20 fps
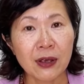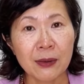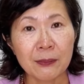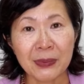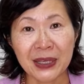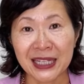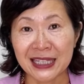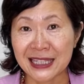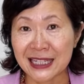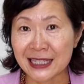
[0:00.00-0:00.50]

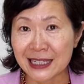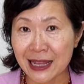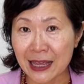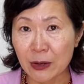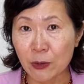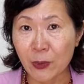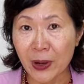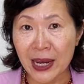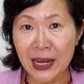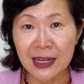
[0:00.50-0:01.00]
because it's
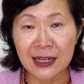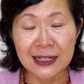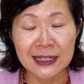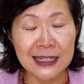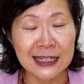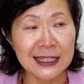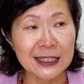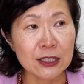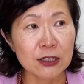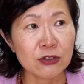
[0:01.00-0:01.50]
lightweight and
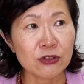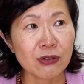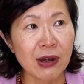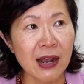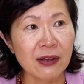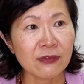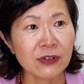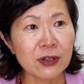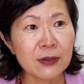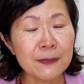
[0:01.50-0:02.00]
easy to
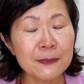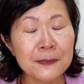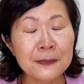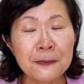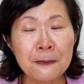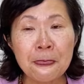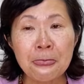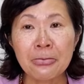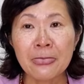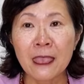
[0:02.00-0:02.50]
travel,
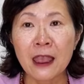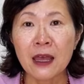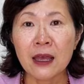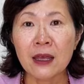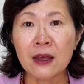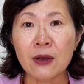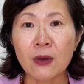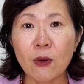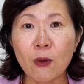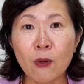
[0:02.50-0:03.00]

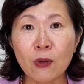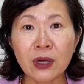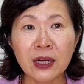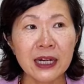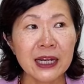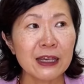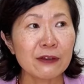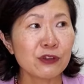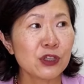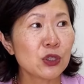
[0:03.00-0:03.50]
or
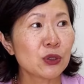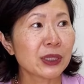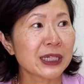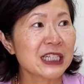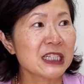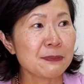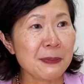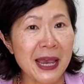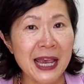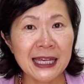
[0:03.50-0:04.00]
if you're
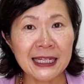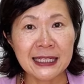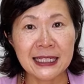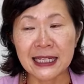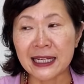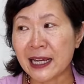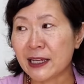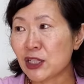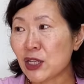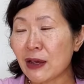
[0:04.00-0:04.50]

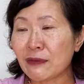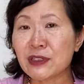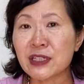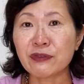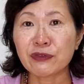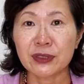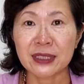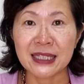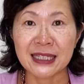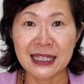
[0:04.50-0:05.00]
expanding and you have
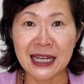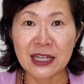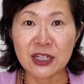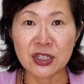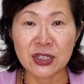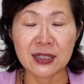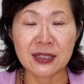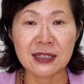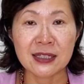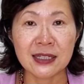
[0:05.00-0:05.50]
different
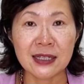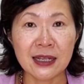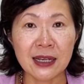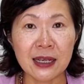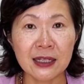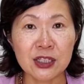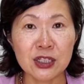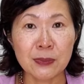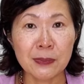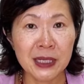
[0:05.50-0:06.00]
stations,
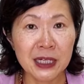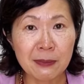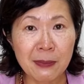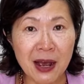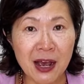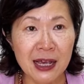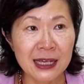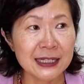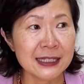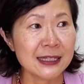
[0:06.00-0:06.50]
to
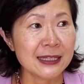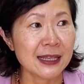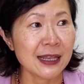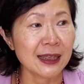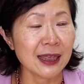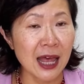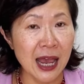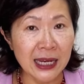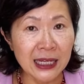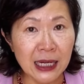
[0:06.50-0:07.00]
minimize the
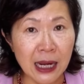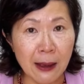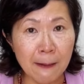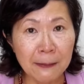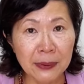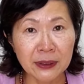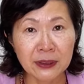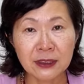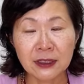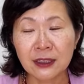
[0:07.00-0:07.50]

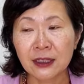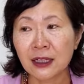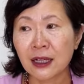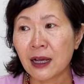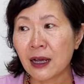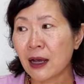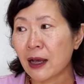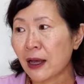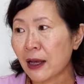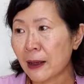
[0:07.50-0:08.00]
lineup,
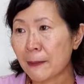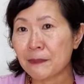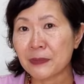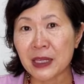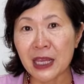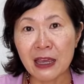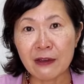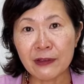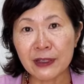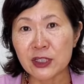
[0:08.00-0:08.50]

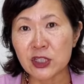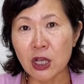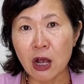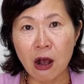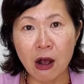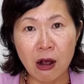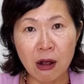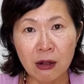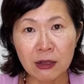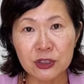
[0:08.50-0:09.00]
if it's
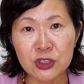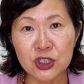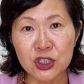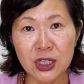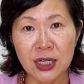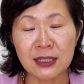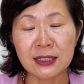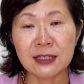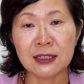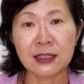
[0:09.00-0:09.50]
all
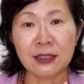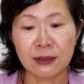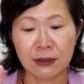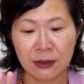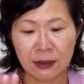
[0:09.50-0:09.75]
just